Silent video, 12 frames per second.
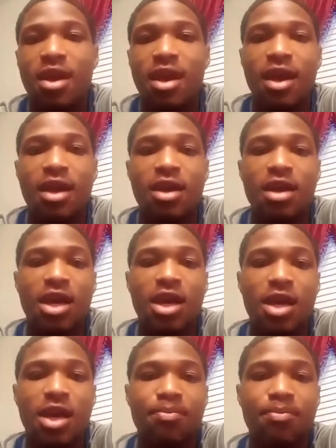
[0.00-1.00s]
and
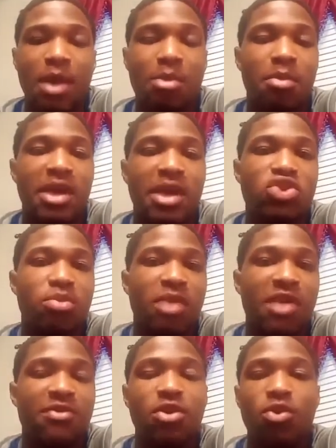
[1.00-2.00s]
I'm going to make sure my
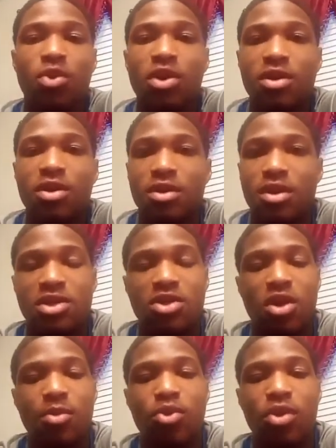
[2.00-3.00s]
footwork is
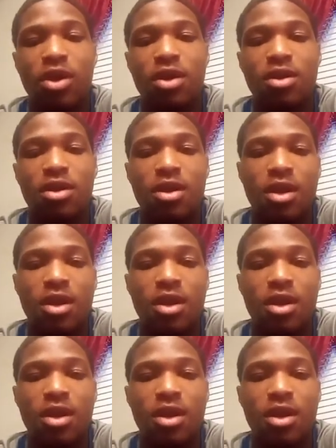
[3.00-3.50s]
on point.